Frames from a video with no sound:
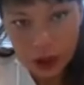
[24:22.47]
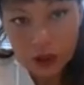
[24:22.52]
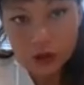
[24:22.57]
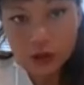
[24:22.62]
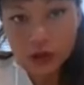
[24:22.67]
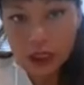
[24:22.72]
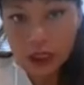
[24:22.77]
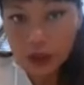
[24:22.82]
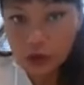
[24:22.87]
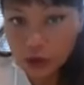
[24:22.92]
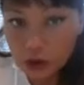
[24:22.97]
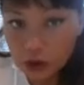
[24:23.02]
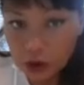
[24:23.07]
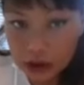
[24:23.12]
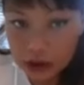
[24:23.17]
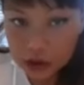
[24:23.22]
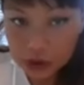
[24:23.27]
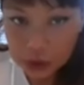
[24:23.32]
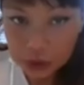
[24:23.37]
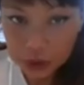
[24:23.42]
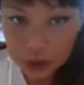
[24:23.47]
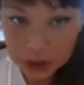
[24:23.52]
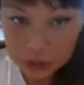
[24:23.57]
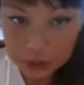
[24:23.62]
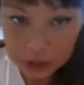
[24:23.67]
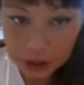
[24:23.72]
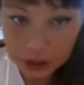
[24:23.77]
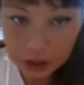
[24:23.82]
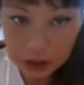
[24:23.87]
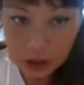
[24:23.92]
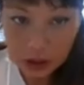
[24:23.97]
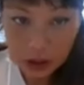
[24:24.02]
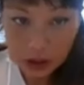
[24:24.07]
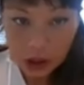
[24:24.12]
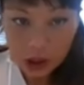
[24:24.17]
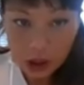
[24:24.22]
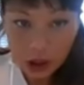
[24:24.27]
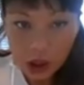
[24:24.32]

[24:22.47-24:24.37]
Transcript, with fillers: It's actually squaring